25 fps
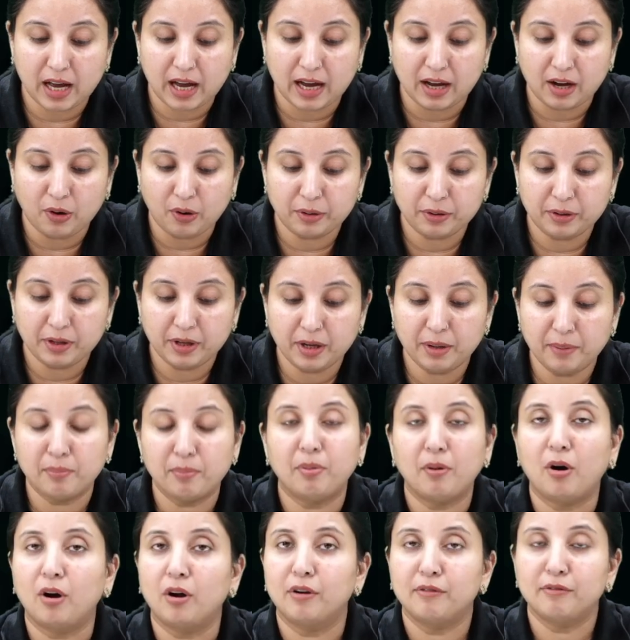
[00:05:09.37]
or the
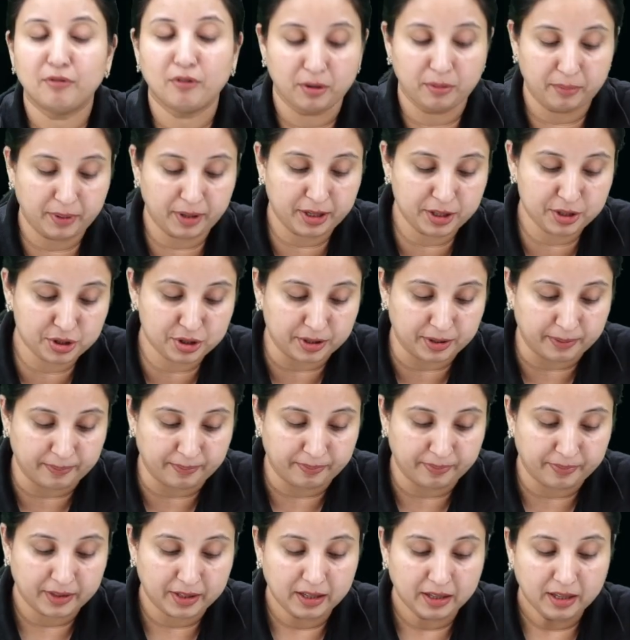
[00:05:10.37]
bond
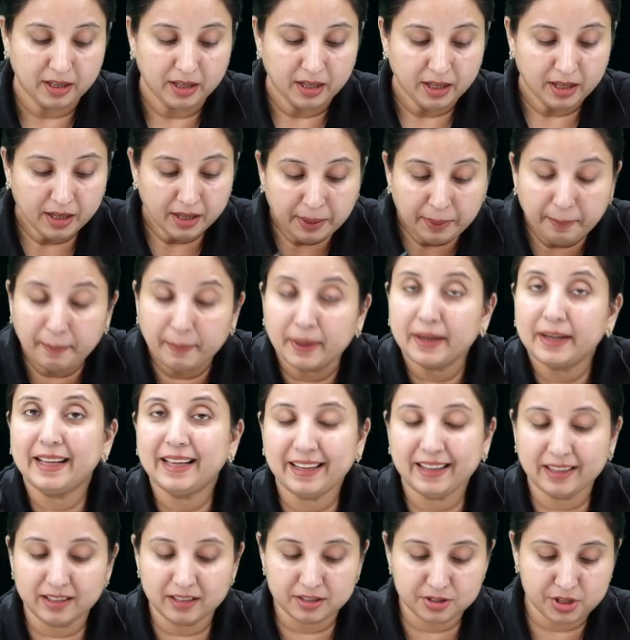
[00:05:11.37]
formation.
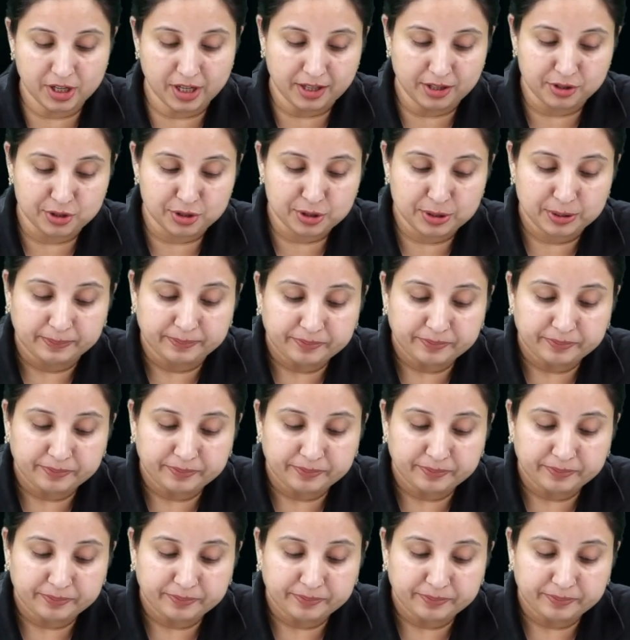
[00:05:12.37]
Material change.